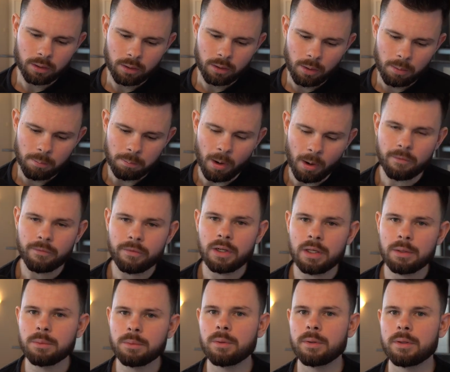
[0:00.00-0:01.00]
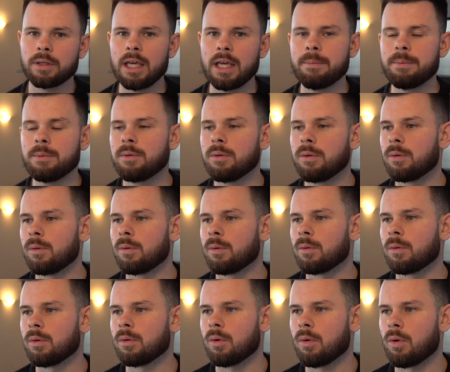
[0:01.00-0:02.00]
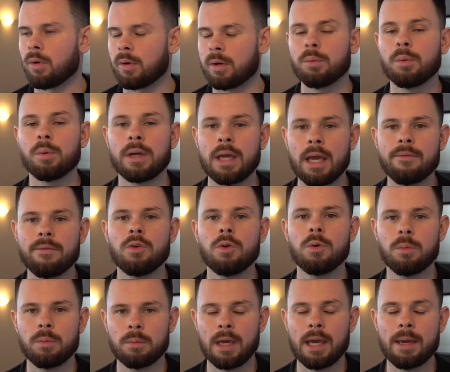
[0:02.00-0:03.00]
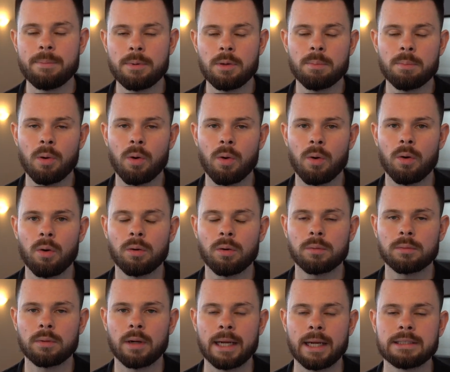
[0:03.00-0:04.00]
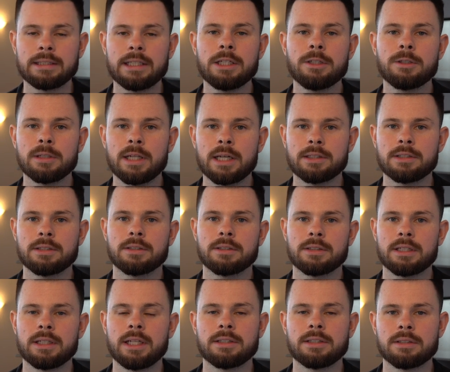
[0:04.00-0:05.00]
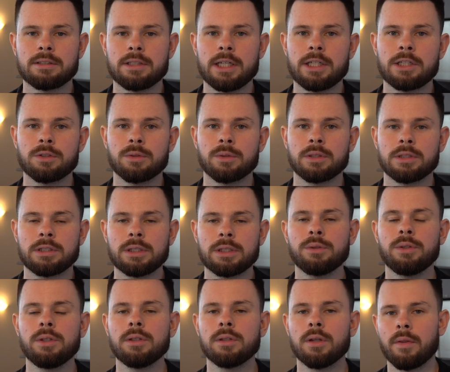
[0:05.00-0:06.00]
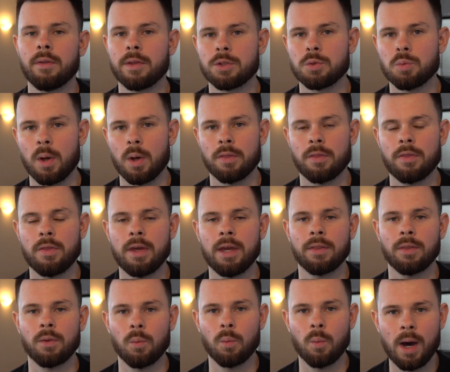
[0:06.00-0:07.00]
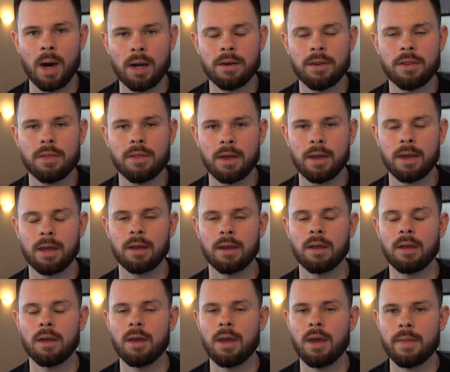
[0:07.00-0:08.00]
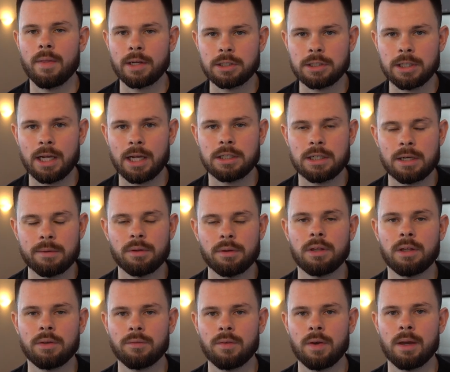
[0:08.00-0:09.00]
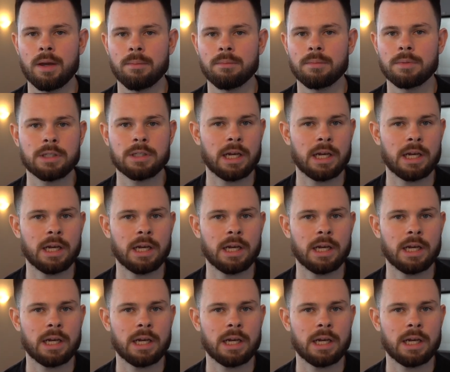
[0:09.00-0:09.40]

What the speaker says: Poverty will keep you or will keep you poor, right? And teach you lessons it needs to teach you until you learn this one thing. And the one thing that changed everything for him, changed